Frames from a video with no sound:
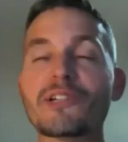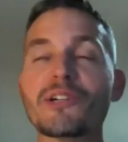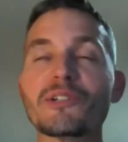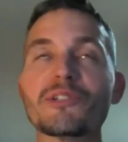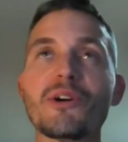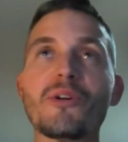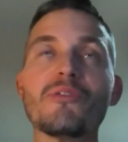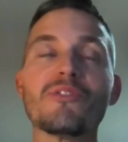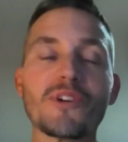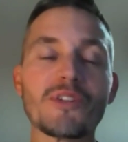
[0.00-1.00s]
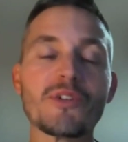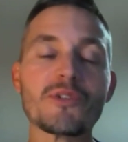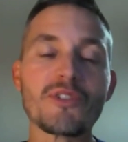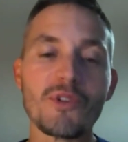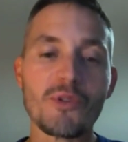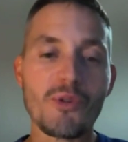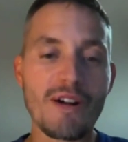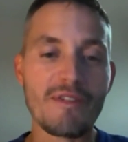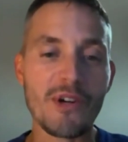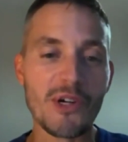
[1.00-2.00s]
Yeah, sure. So for those of you
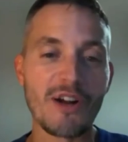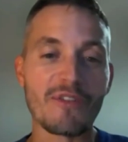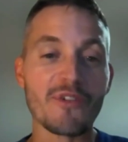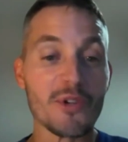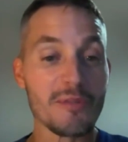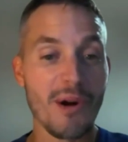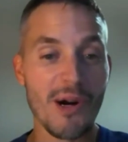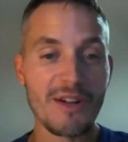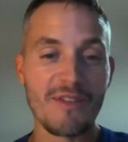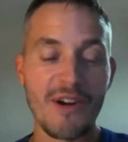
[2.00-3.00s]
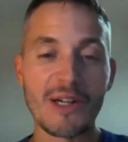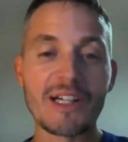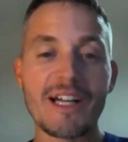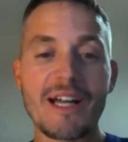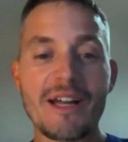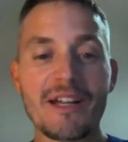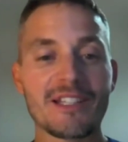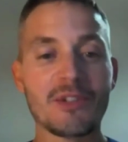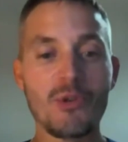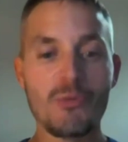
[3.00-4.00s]
who have heard our first part of our
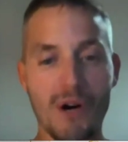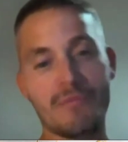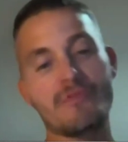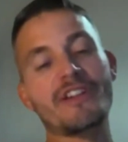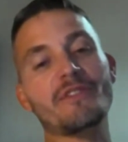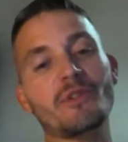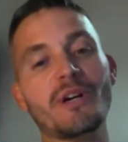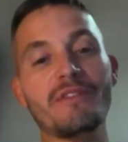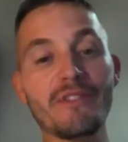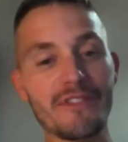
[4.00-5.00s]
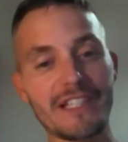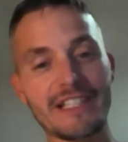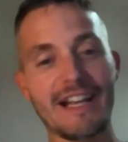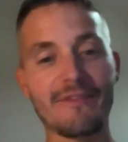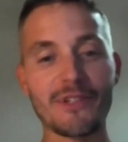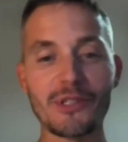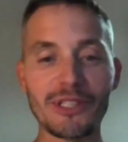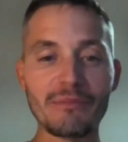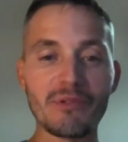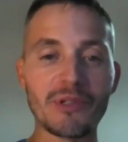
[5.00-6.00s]
two-part preview of the philosophical
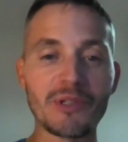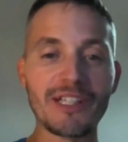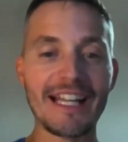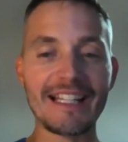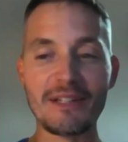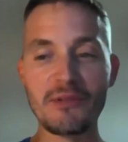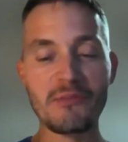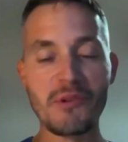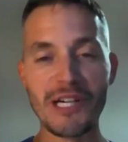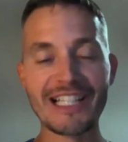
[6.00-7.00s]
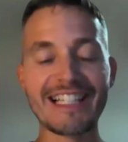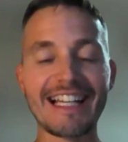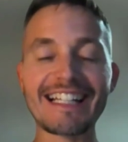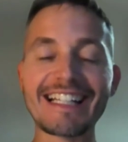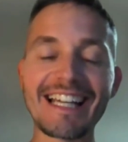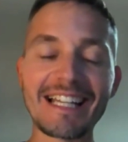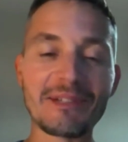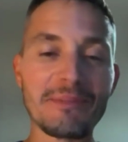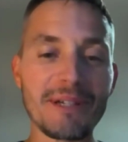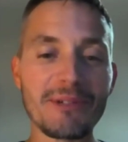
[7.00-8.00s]
liberal, and we're excited again to
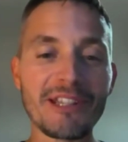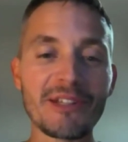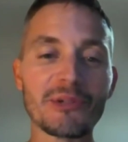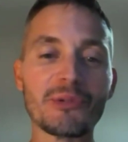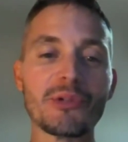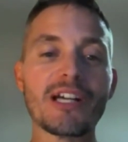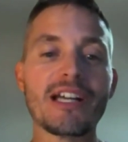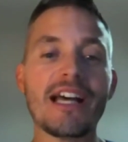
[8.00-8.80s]
be with you.